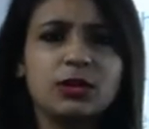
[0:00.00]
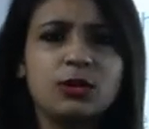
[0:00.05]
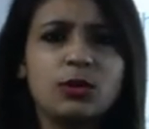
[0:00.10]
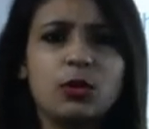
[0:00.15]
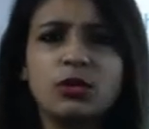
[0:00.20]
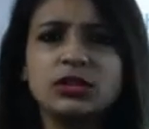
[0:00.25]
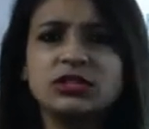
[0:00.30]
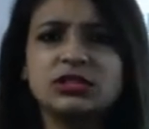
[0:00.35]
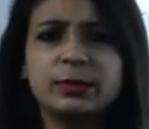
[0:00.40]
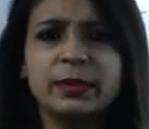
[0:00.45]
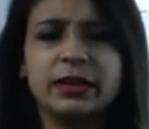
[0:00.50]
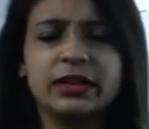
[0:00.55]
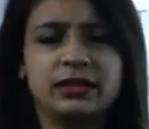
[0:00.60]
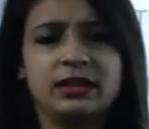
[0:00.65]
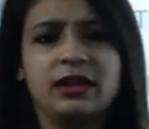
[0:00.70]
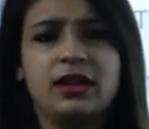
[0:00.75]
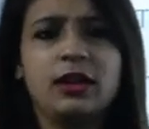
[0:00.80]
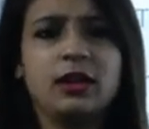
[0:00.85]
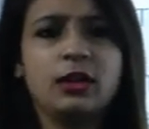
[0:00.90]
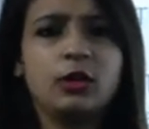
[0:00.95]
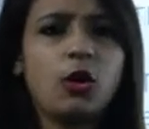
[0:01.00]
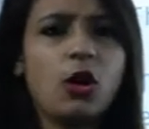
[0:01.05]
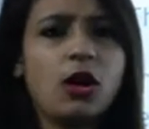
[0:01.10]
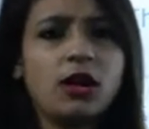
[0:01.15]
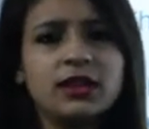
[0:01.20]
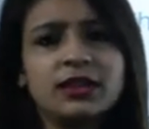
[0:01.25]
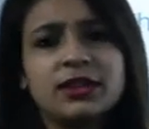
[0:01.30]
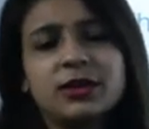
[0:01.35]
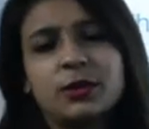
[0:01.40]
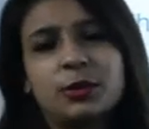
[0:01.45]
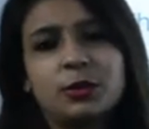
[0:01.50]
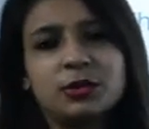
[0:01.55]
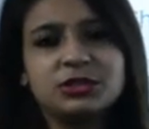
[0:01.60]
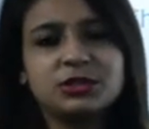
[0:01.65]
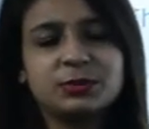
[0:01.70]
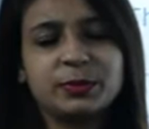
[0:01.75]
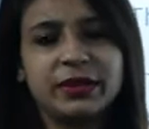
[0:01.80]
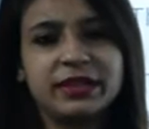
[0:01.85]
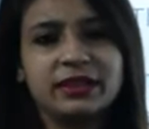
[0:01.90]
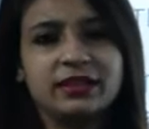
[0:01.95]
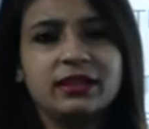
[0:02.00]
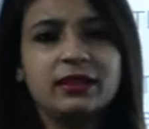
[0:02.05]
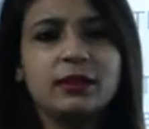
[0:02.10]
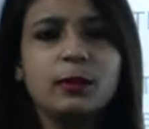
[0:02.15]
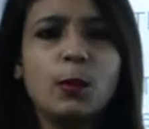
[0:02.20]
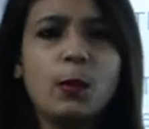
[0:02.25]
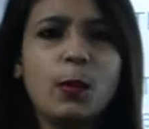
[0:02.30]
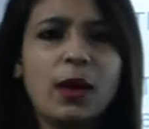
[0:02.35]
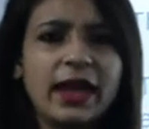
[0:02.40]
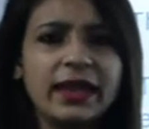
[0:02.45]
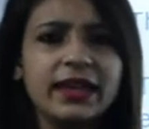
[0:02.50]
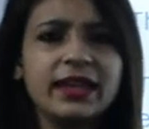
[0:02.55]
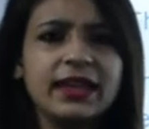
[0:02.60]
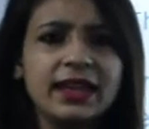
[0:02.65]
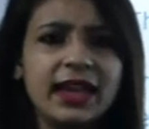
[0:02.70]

goldsmith, called the goldsmith. Why